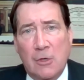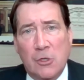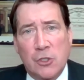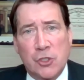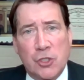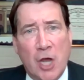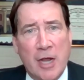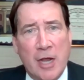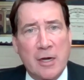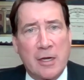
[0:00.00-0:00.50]

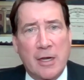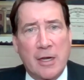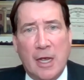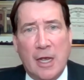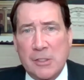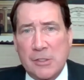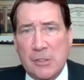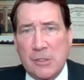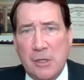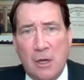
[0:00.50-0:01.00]
China
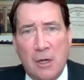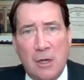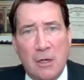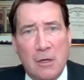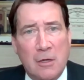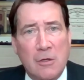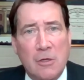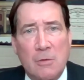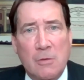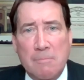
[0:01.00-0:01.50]
has
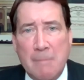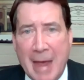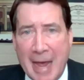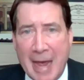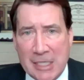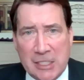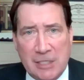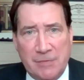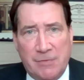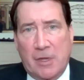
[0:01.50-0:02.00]
a
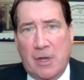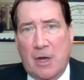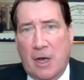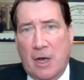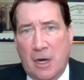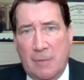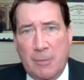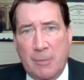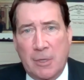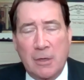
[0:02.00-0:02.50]
massive
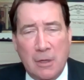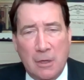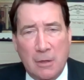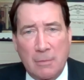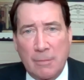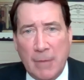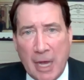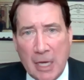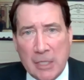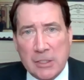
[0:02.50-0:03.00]
economy, a
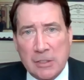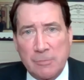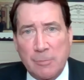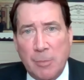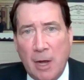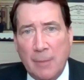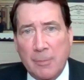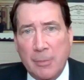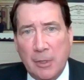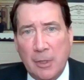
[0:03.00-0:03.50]
massive
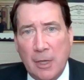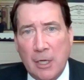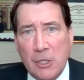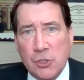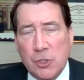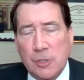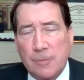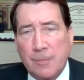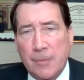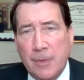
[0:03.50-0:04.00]

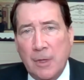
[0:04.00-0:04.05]
population,